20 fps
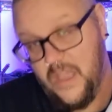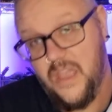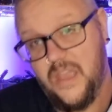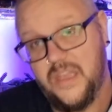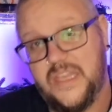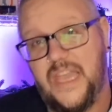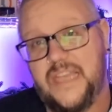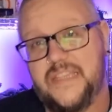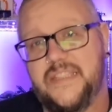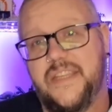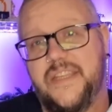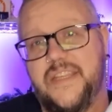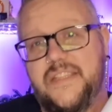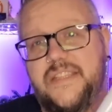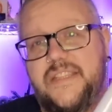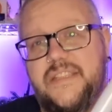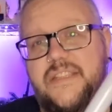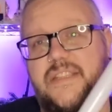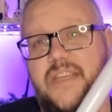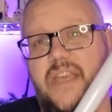Okay, so this
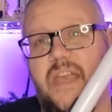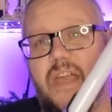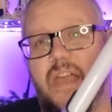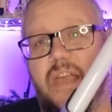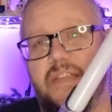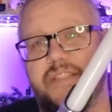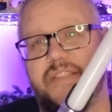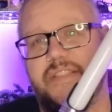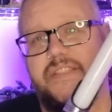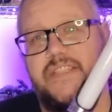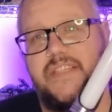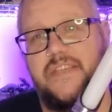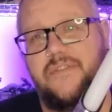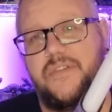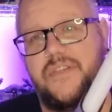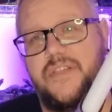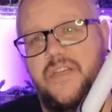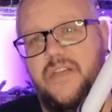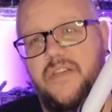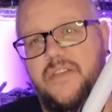is Satele
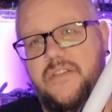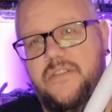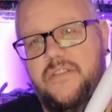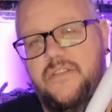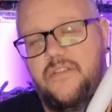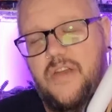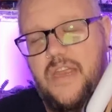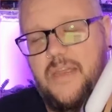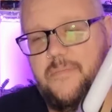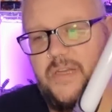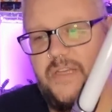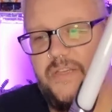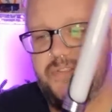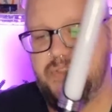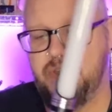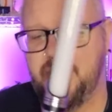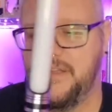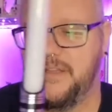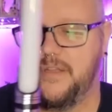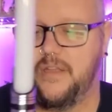Shan,
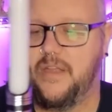Grandmaster.